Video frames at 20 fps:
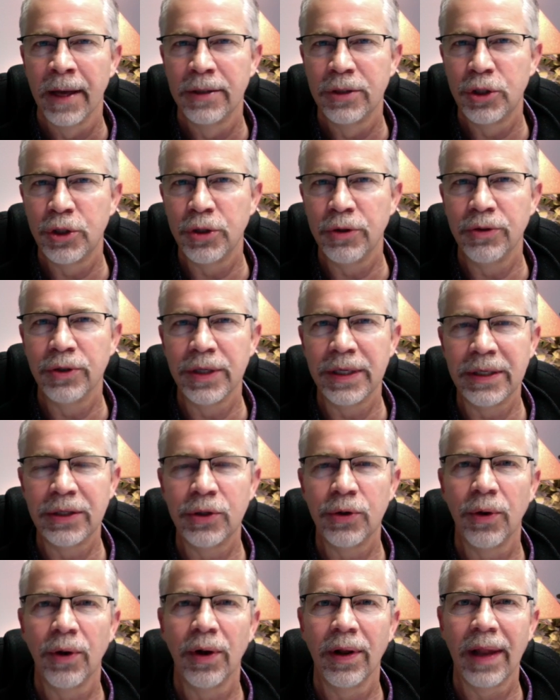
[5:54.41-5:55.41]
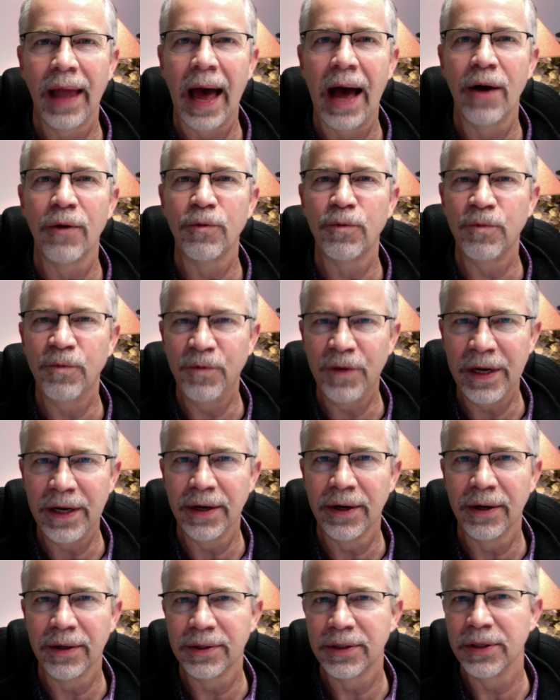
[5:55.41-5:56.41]
choosing to allow
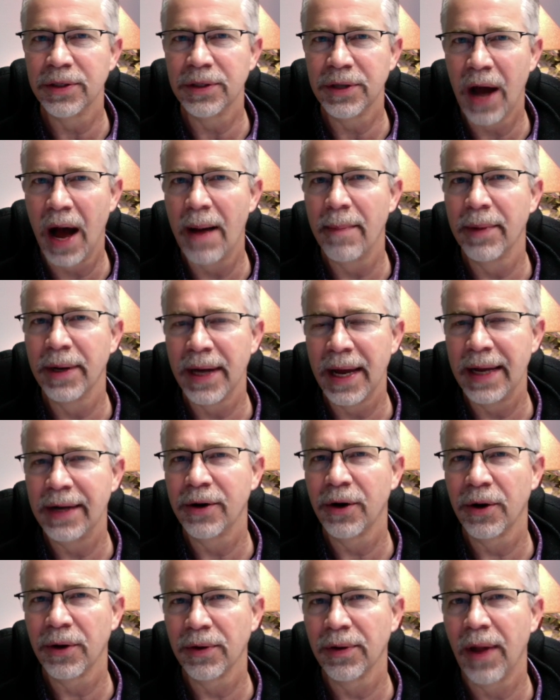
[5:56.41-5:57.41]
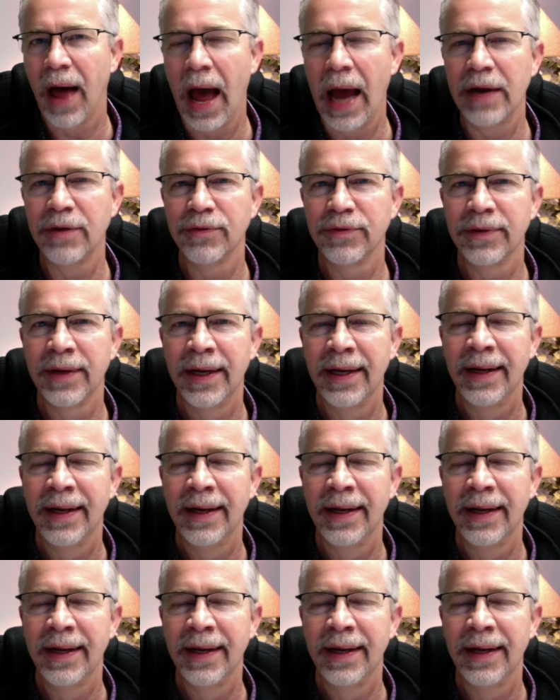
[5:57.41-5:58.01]
fear to dominate her life.